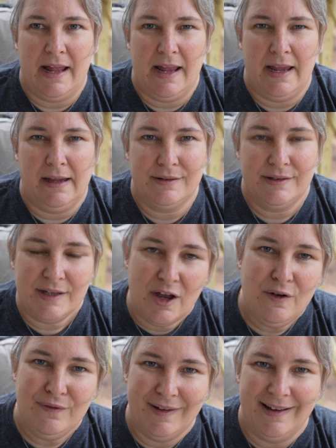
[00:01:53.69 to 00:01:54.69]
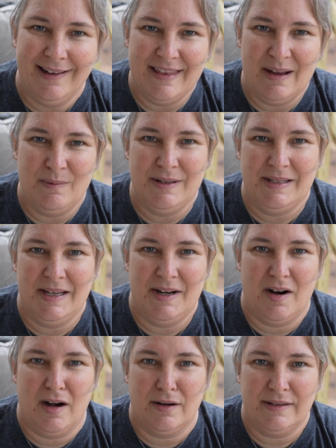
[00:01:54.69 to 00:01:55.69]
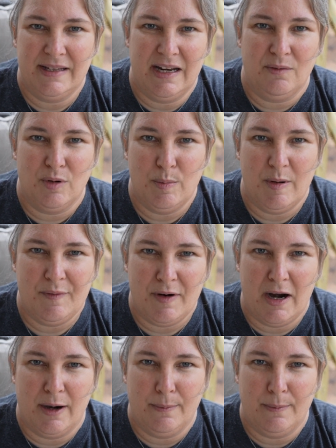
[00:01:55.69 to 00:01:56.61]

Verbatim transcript: a sofa that was in our sitting room of our